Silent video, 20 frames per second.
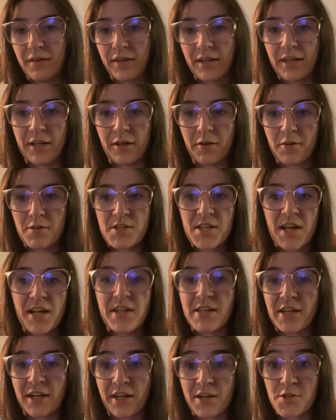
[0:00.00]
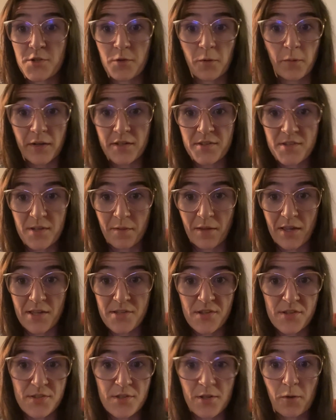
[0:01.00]
you know, 10 years or in some
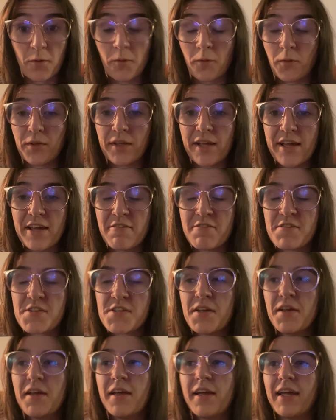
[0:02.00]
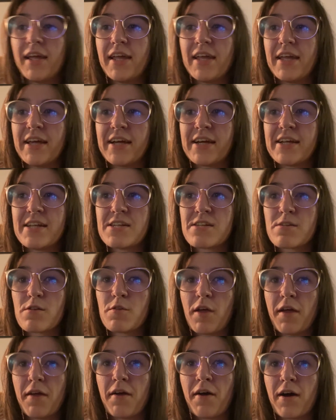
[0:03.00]
cases their whole lives, and
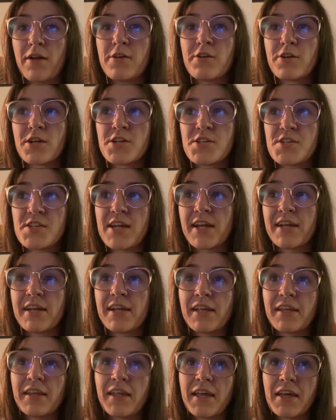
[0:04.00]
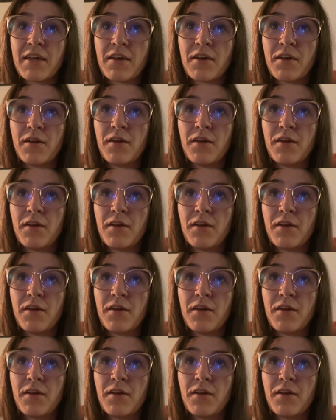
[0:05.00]
understanding like